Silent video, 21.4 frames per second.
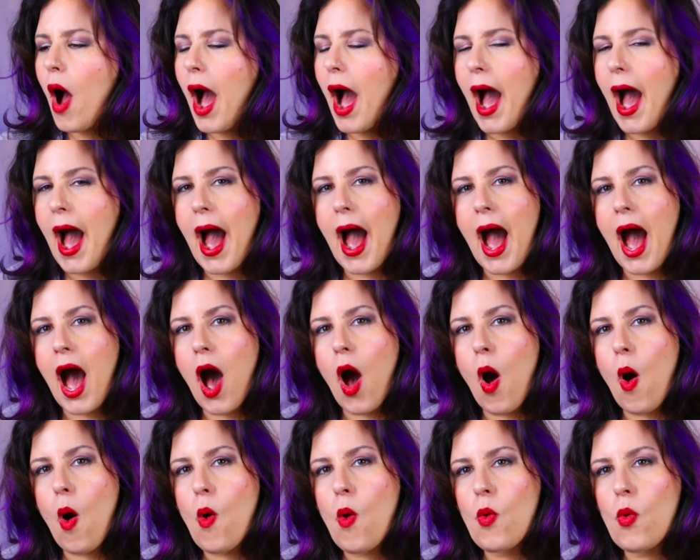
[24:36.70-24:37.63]

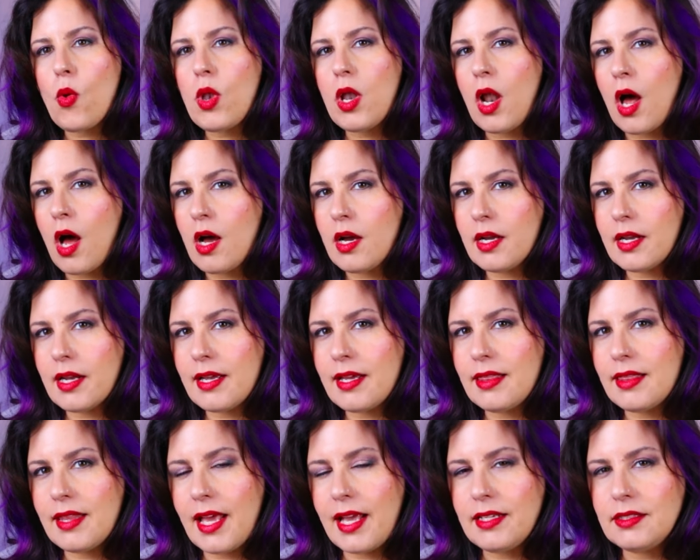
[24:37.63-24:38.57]
How long
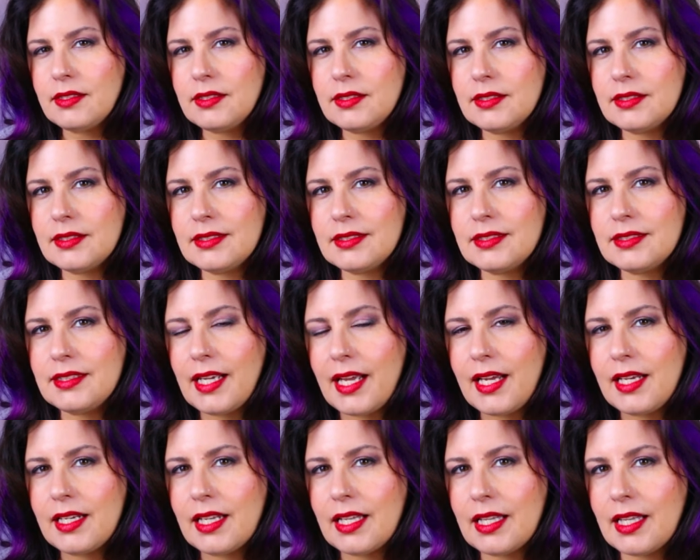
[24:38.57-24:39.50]
can they
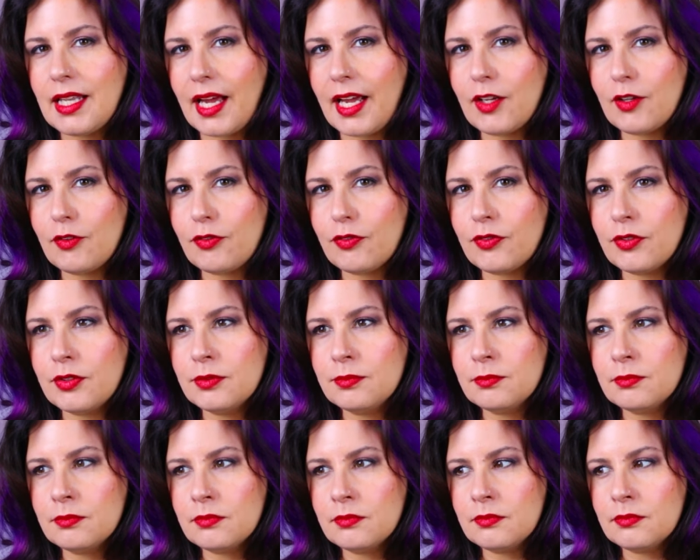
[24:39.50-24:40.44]
sustain life?
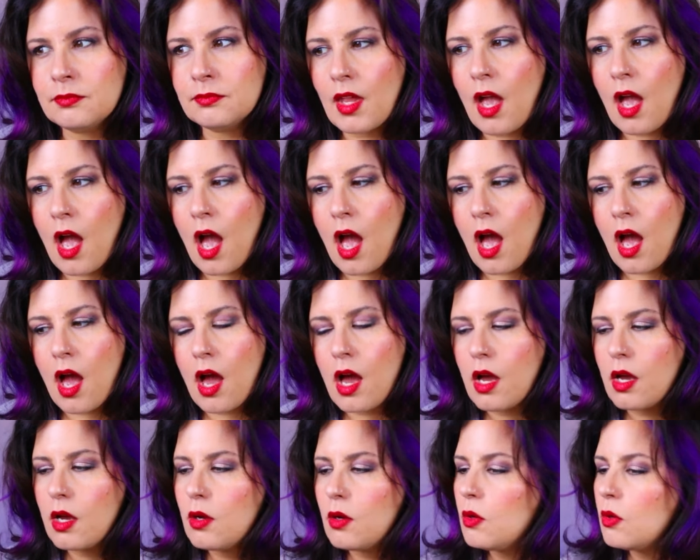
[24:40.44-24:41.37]

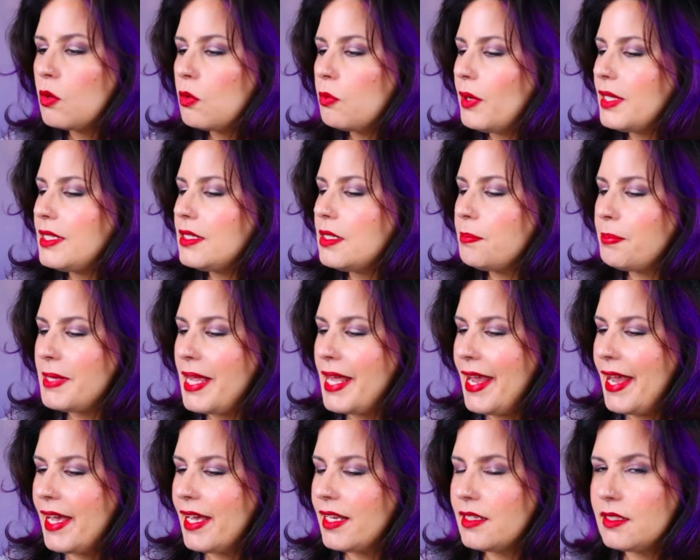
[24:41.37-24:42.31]
What's the
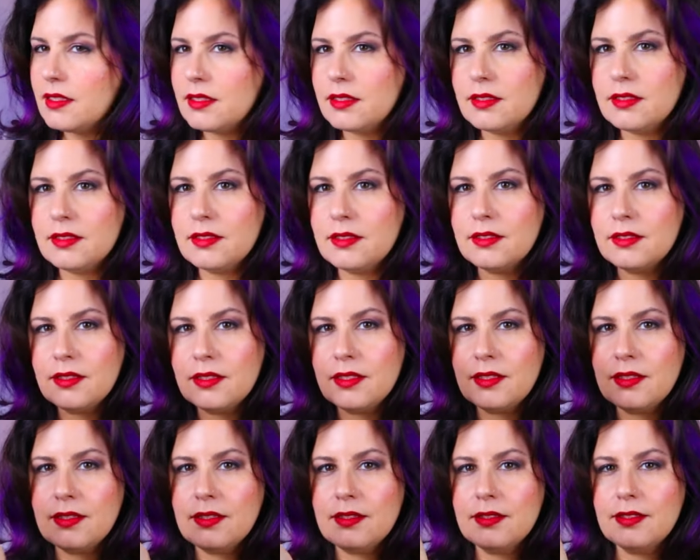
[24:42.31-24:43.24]
plan?
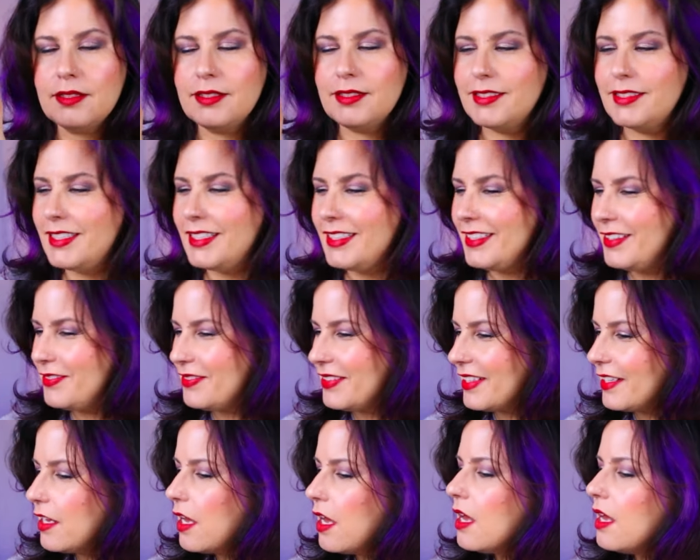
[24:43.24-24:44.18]

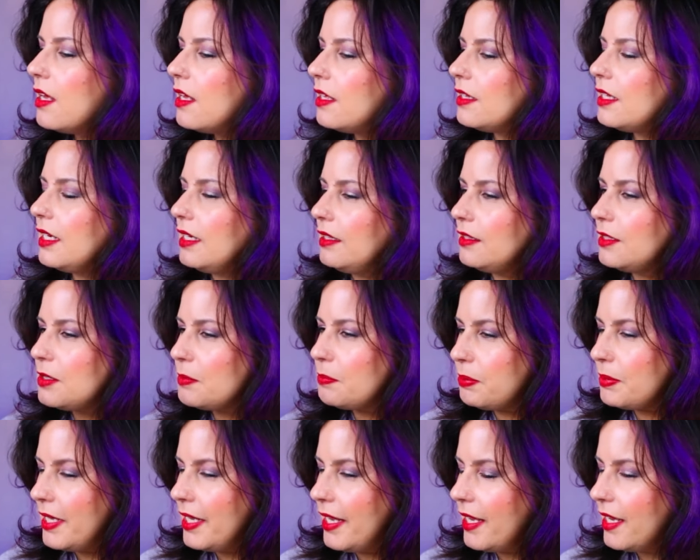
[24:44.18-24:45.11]
Look at this
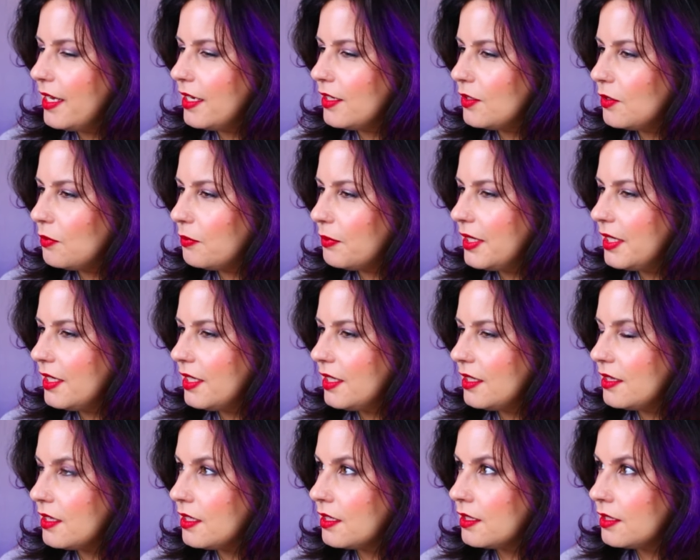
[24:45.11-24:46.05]
plan
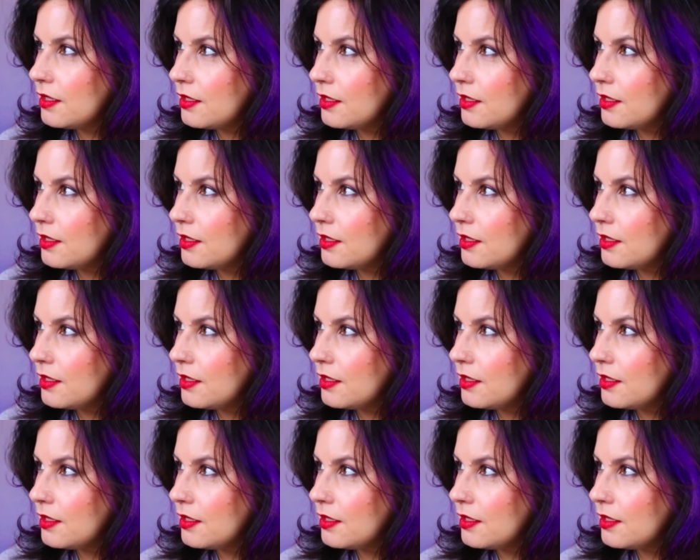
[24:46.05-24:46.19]
with